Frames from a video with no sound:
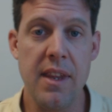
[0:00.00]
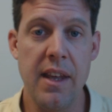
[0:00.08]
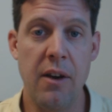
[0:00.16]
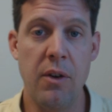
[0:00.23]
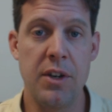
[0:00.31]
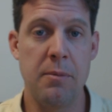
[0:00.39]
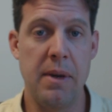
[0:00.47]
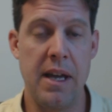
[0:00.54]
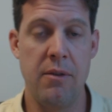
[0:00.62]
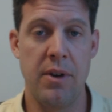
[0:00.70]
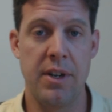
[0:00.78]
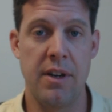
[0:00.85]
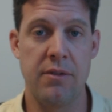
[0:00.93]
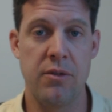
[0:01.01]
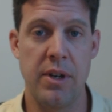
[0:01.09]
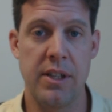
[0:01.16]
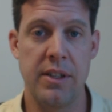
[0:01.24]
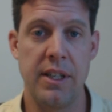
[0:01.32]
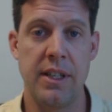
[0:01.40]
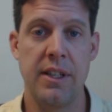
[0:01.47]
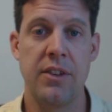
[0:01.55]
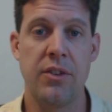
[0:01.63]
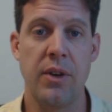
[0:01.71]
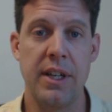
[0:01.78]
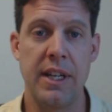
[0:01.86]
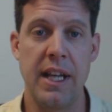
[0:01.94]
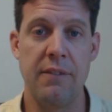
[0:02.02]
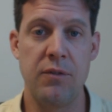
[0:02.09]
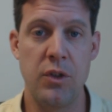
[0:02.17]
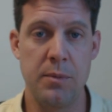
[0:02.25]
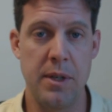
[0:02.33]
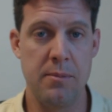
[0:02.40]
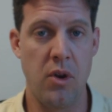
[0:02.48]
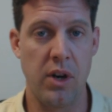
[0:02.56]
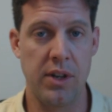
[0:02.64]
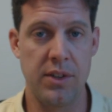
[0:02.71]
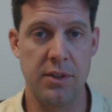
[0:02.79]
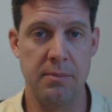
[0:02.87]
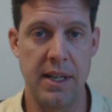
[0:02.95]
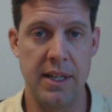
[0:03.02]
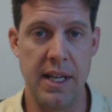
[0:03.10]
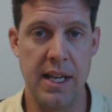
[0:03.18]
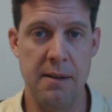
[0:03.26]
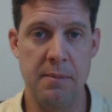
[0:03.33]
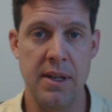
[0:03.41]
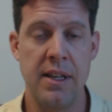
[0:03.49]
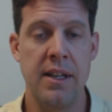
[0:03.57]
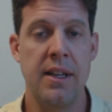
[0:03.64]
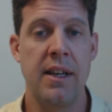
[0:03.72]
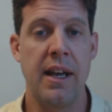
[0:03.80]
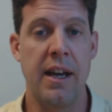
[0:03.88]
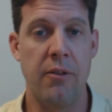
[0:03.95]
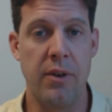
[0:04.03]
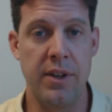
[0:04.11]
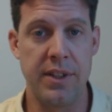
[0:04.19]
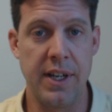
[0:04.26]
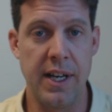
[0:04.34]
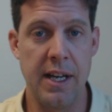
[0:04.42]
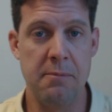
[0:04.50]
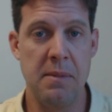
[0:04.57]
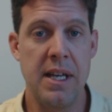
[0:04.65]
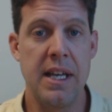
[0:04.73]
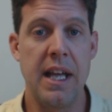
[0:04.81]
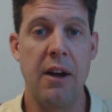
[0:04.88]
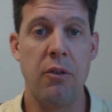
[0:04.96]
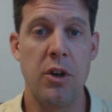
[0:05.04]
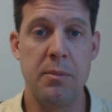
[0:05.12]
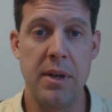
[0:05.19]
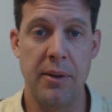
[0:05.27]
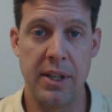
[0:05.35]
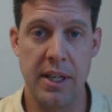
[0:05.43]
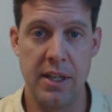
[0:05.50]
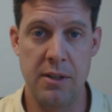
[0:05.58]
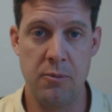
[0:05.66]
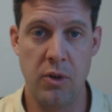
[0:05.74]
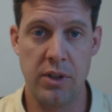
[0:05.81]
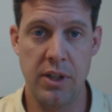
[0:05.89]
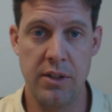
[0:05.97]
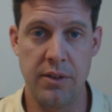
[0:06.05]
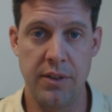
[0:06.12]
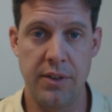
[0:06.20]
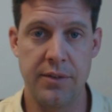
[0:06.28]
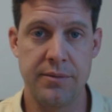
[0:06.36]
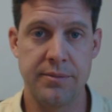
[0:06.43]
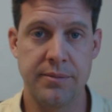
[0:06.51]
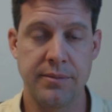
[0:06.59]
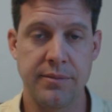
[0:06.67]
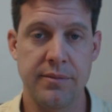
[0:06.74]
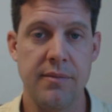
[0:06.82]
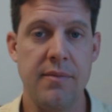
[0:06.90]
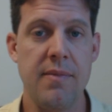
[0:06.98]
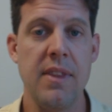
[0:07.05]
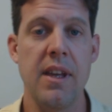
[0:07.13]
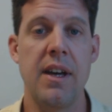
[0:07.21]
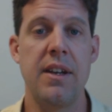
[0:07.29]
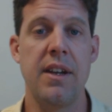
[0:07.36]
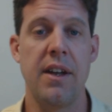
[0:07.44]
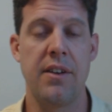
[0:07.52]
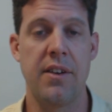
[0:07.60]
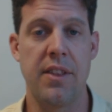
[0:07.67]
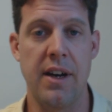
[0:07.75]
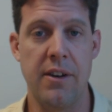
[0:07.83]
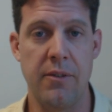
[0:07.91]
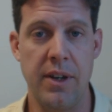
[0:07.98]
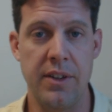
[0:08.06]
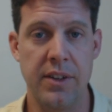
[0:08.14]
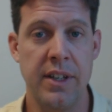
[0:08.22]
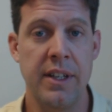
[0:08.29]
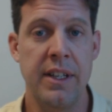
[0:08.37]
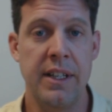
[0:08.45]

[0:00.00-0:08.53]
I wanted to pay one off quickly so I didn't have too many mortgages in my name at one time, and I wouldn't be able to get any more loans. Another thought was